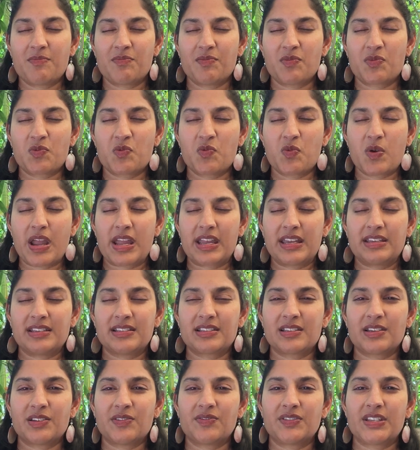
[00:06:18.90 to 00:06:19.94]

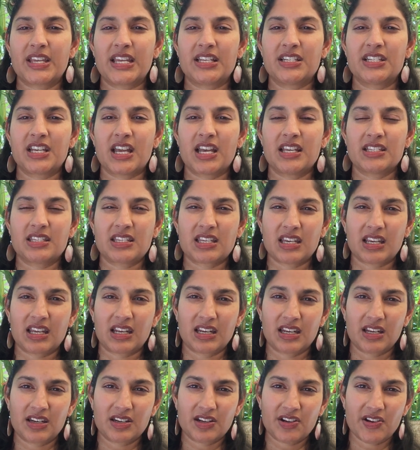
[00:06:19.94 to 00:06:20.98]
ways of digesting
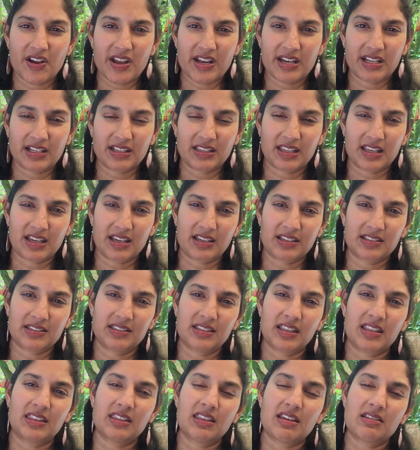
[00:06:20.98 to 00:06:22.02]
and integrating things,
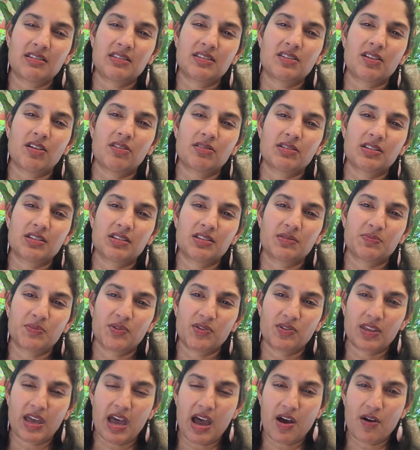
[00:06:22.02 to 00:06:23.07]
then things start to
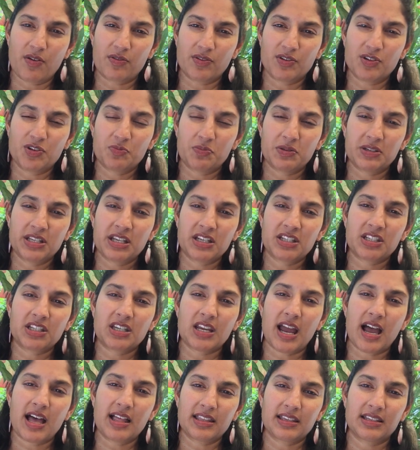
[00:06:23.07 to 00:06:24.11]
smooth out. New
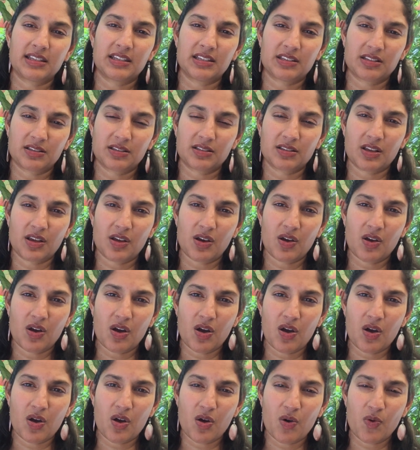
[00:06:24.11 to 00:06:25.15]
potentialities
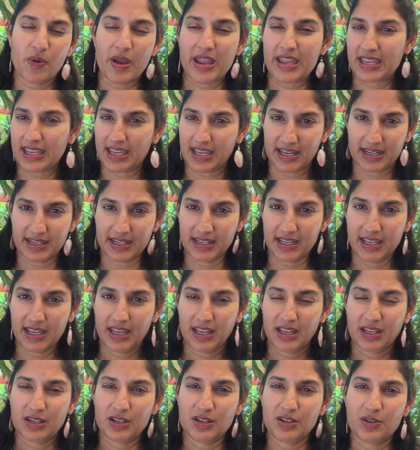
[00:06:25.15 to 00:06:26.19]
awaken,
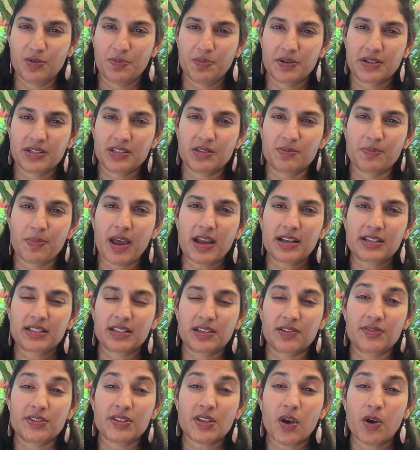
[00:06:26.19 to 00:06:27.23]
new
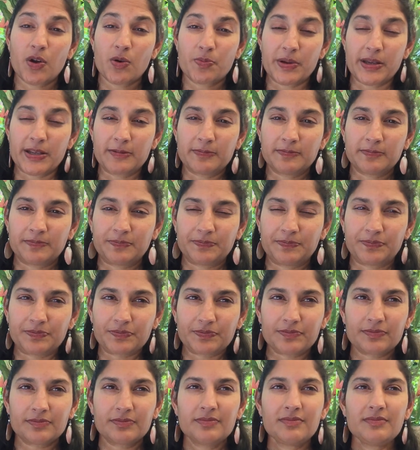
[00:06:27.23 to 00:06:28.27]
perspectives open.
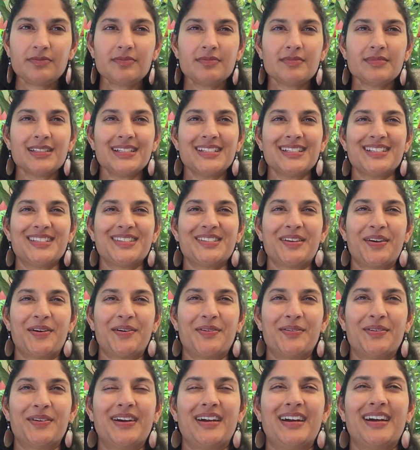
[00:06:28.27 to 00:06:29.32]

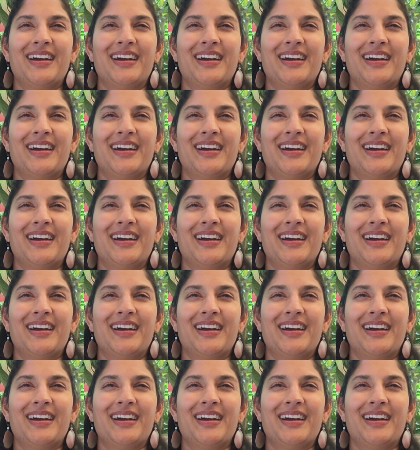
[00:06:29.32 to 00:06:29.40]
So